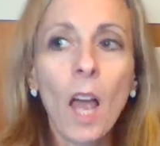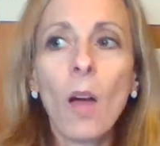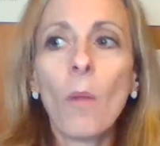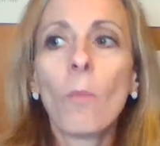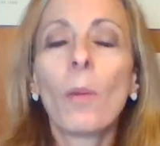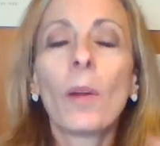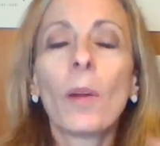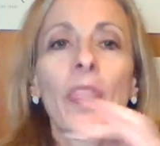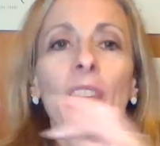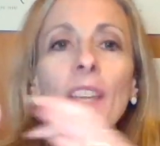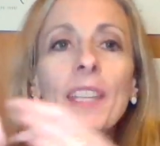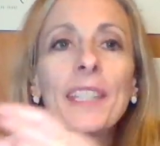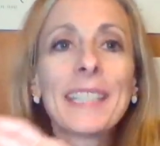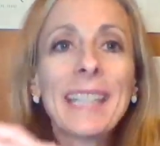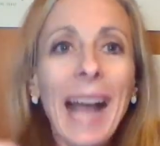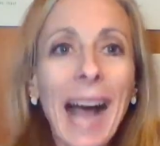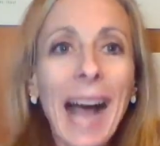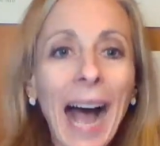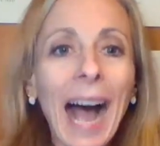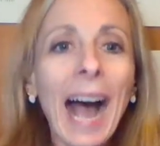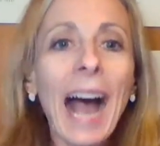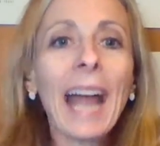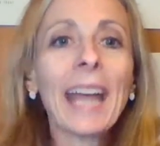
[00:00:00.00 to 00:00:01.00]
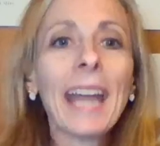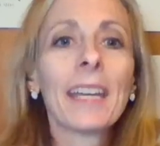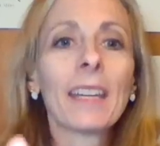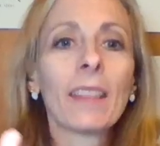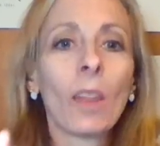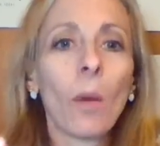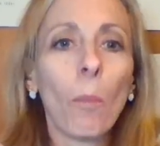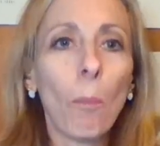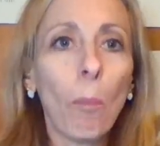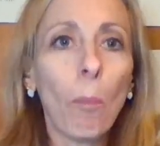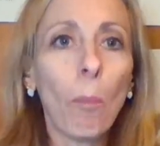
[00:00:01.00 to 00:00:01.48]
But the tide
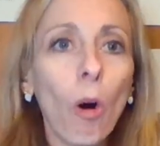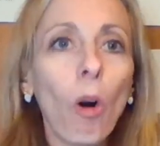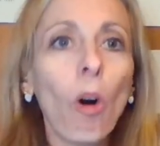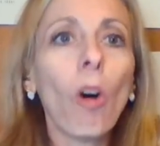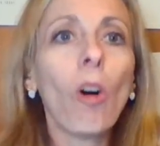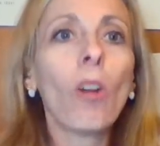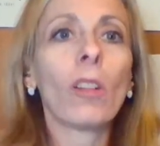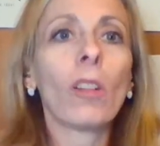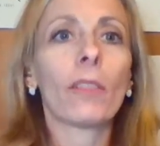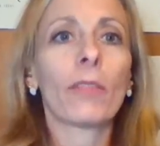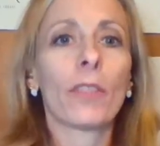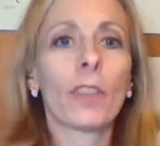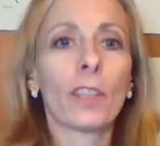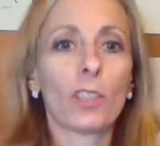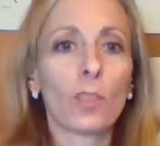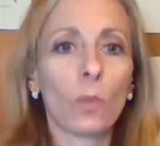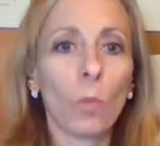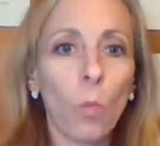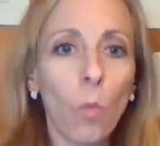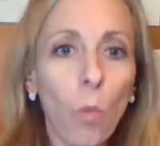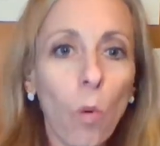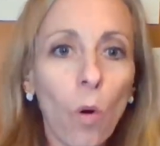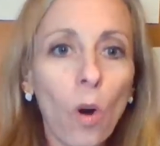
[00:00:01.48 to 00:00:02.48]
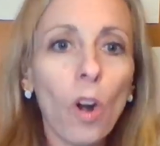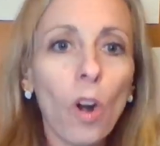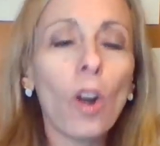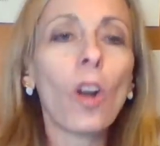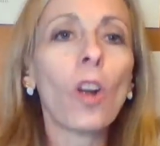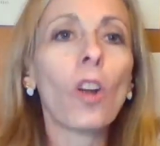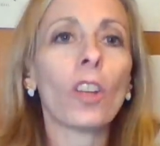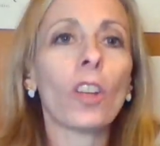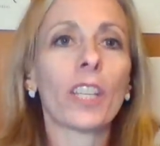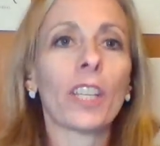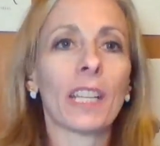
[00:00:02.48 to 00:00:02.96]
and the pull of this
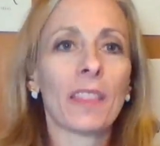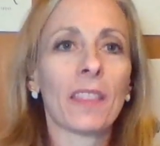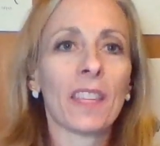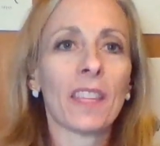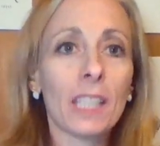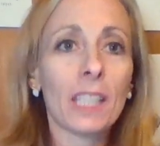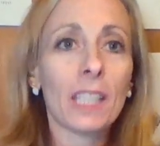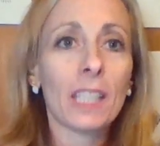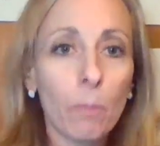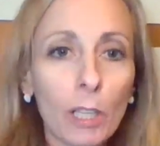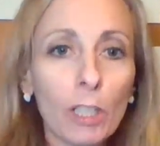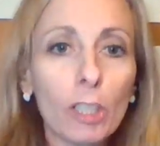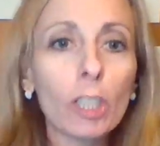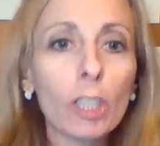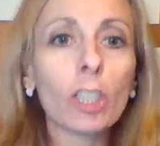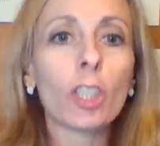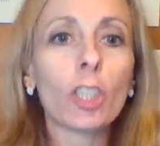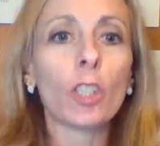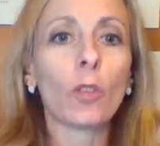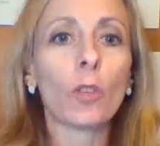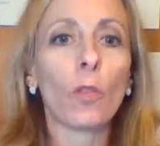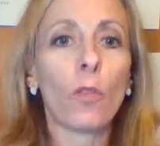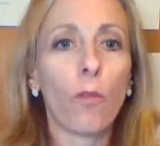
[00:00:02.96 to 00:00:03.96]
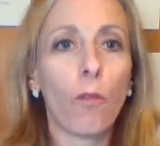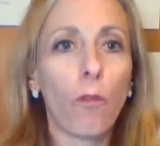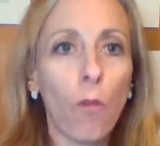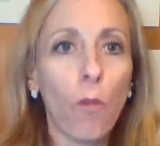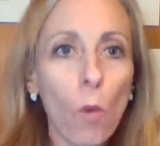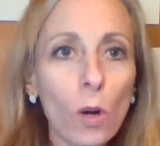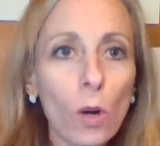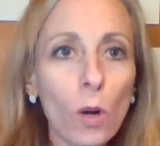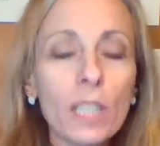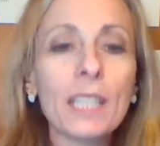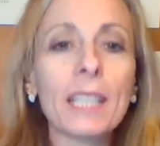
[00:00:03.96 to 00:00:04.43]
world and the spiritual
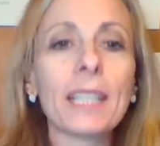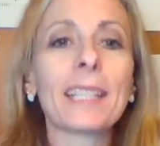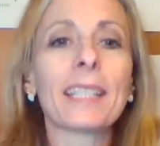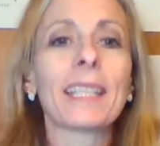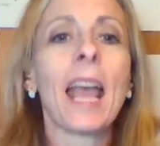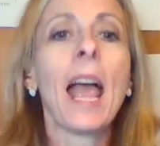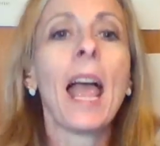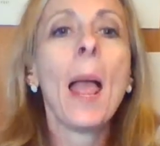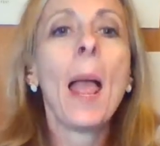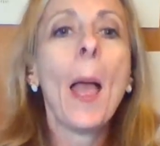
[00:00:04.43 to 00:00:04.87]
forces